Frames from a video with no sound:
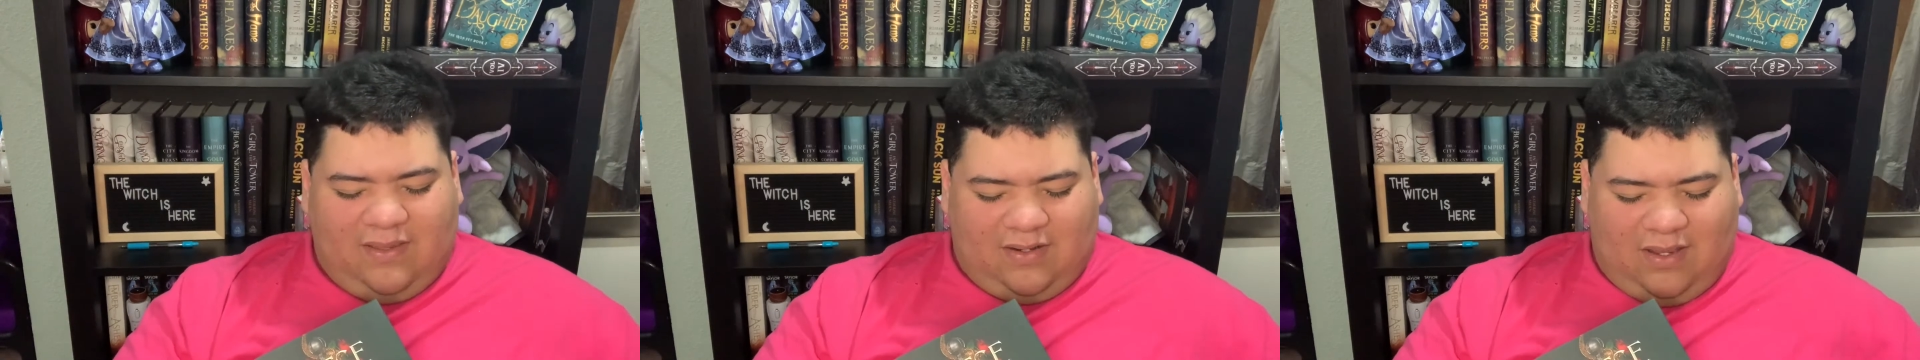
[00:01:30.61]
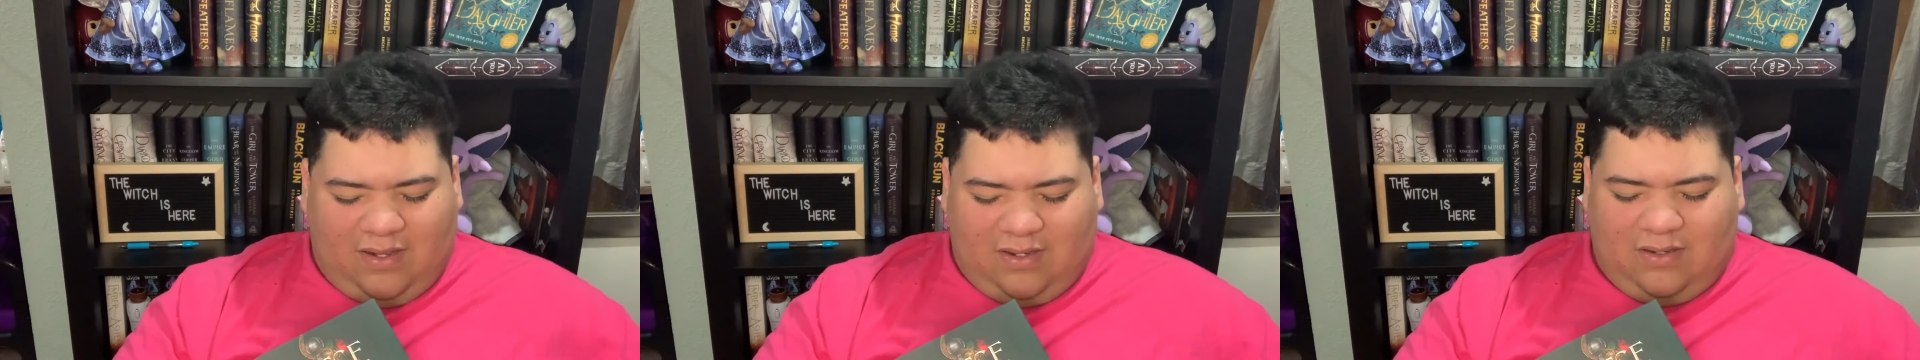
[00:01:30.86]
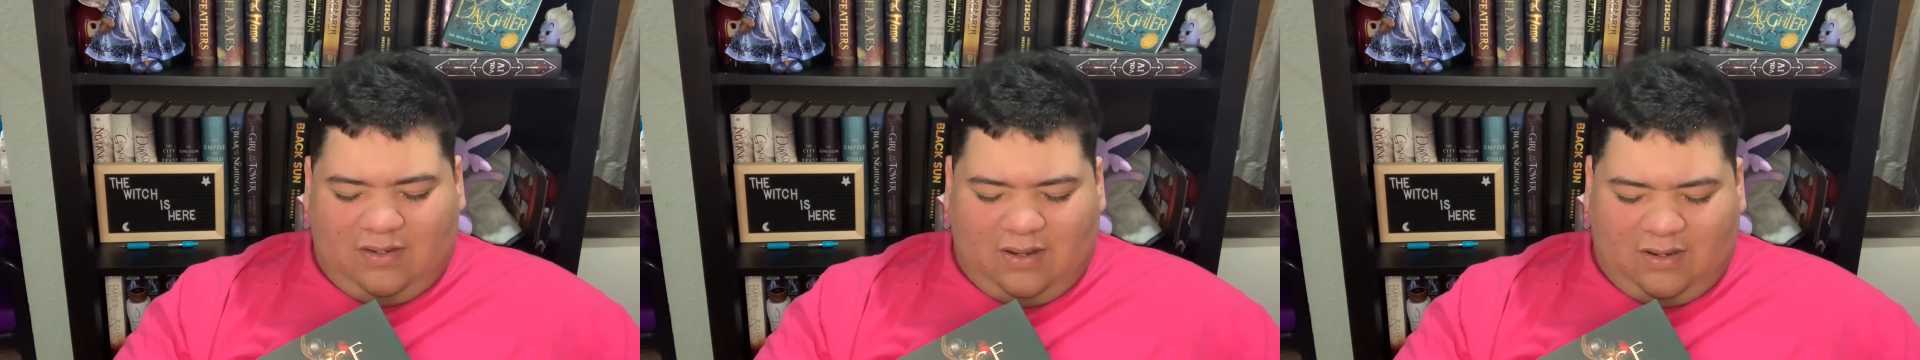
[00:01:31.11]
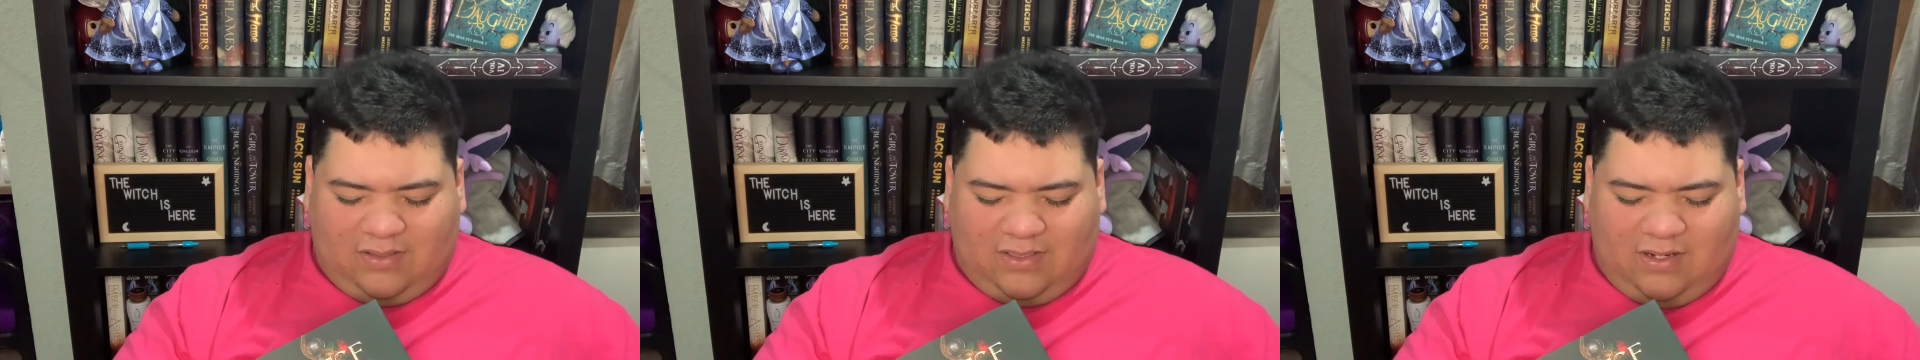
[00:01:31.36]
that kind of
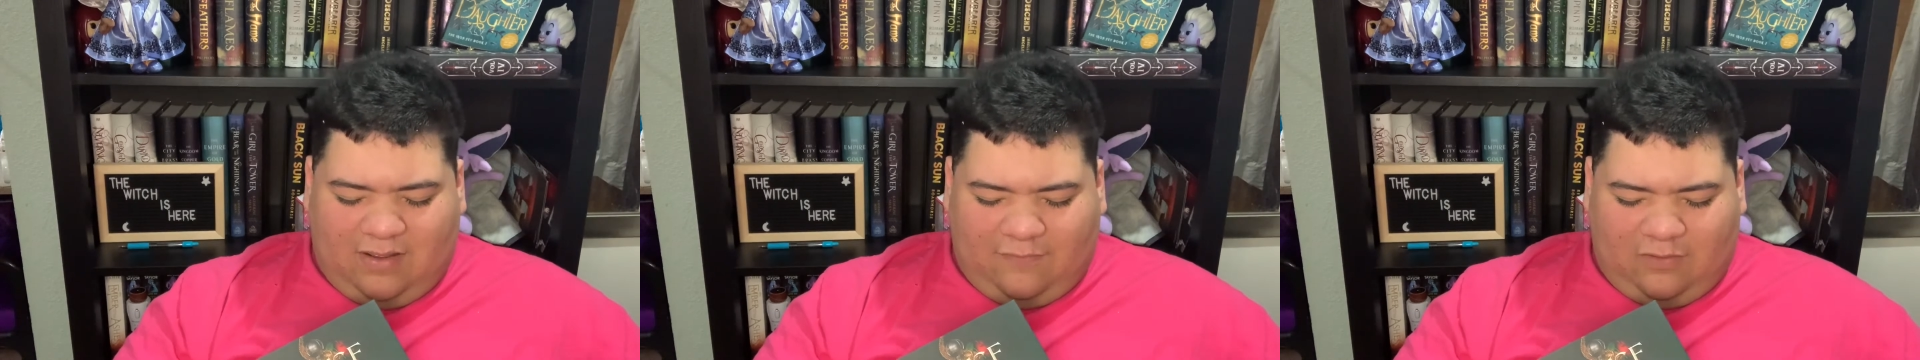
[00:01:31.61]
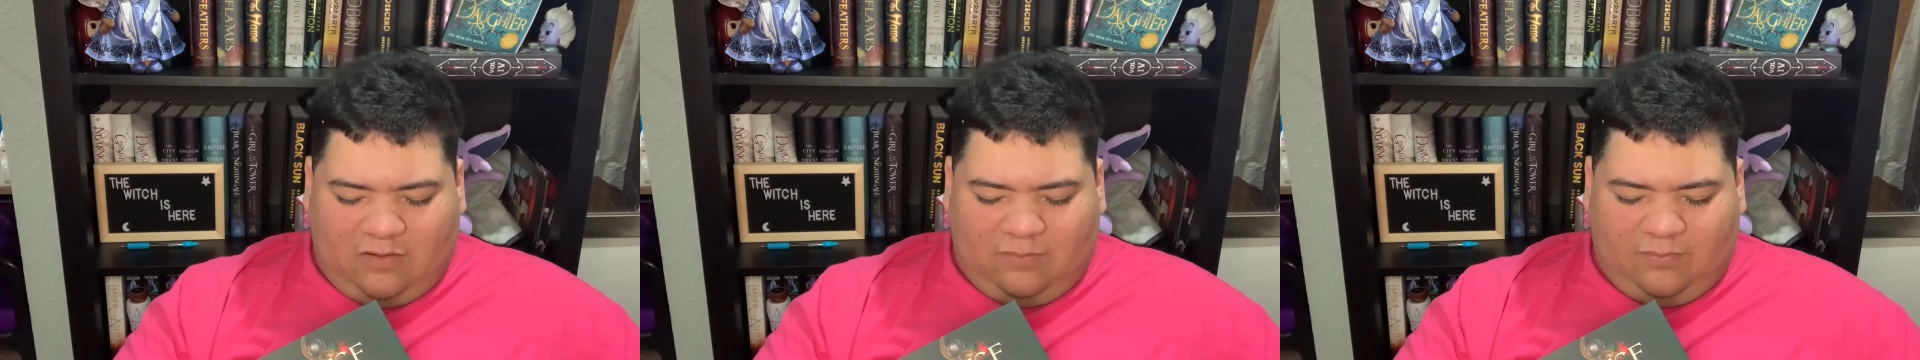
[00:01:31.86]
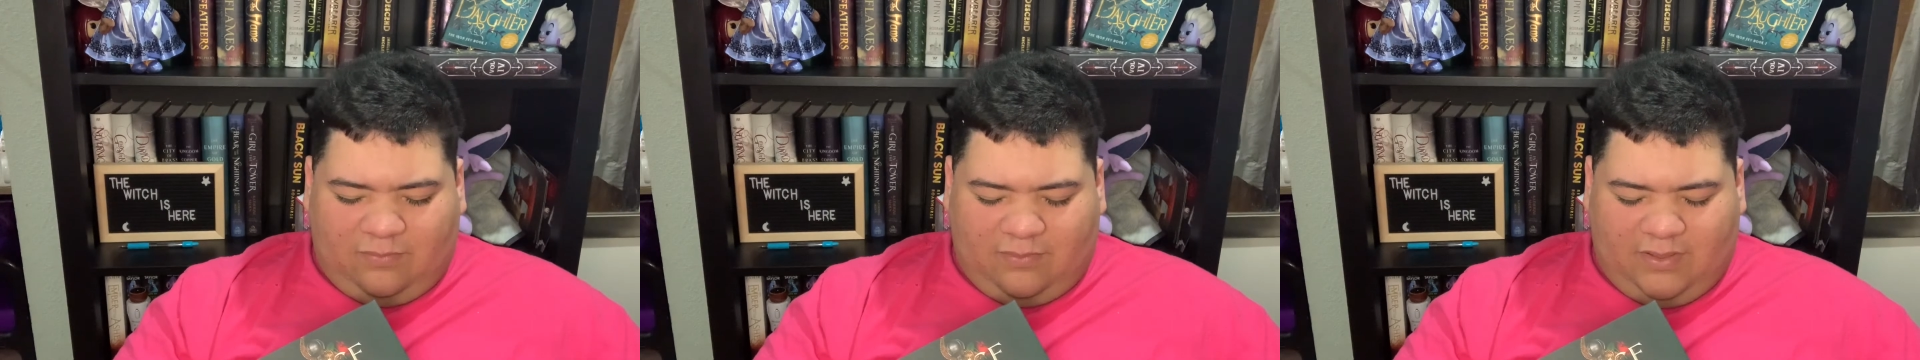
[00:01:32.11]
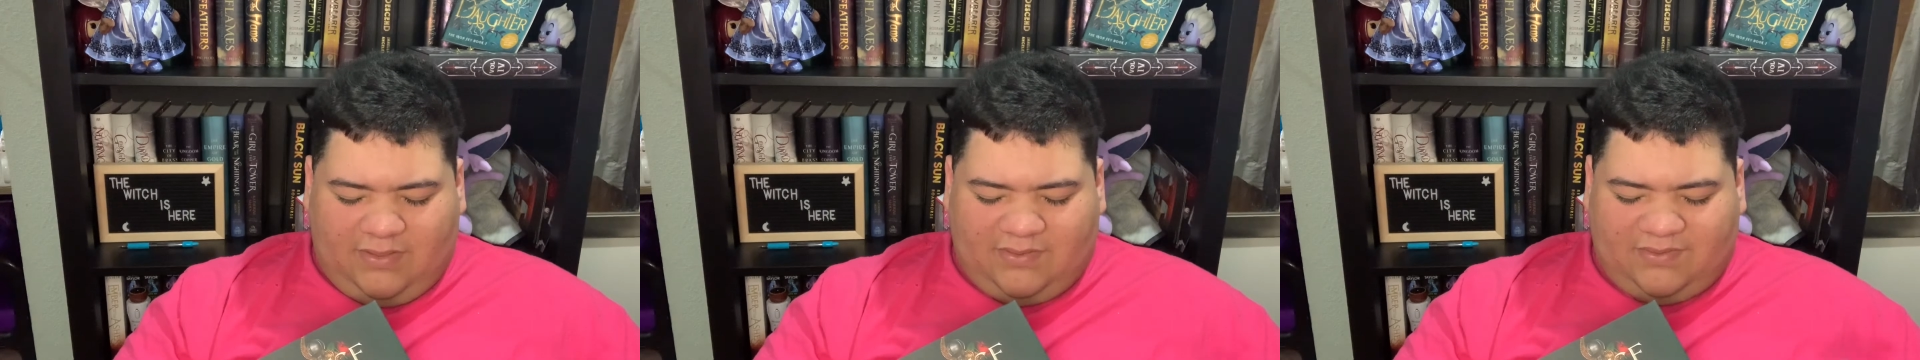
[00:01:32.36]
knocked it off a couple
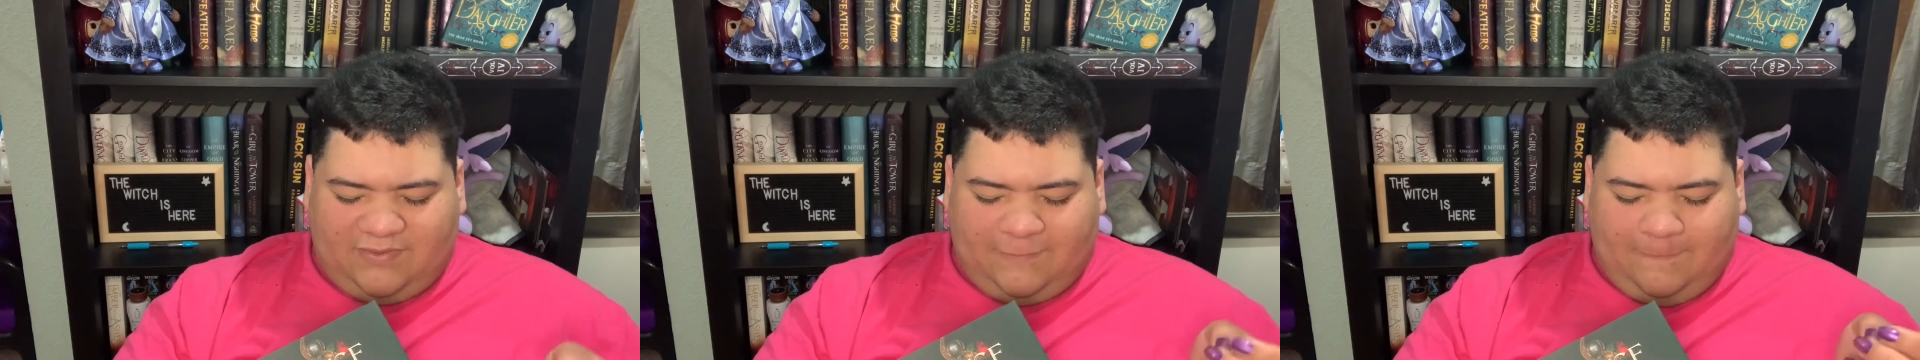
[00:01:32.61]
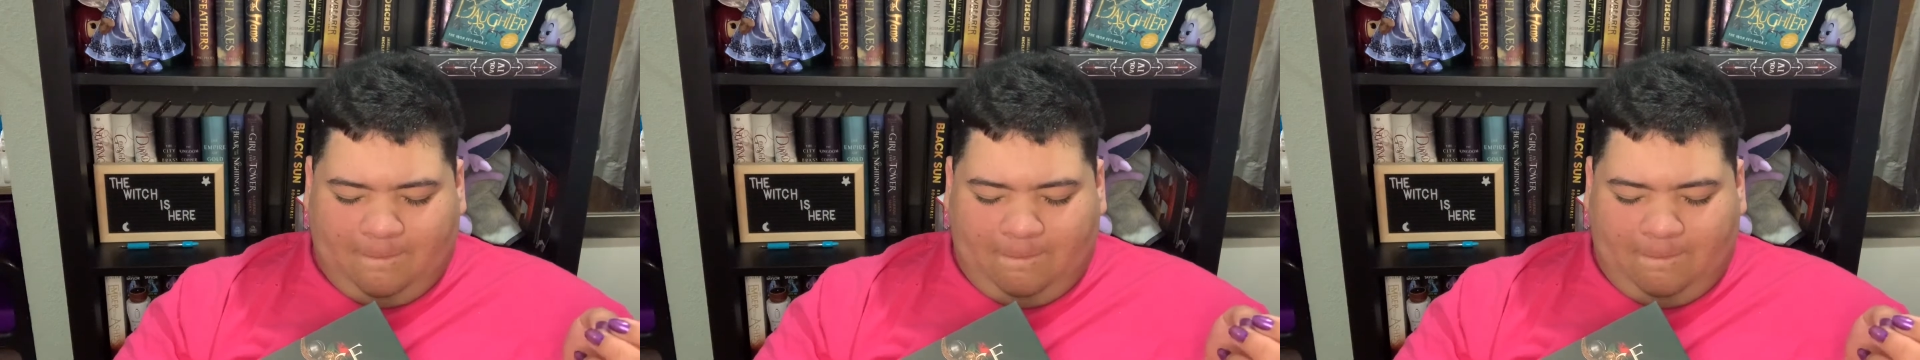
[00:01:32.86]
points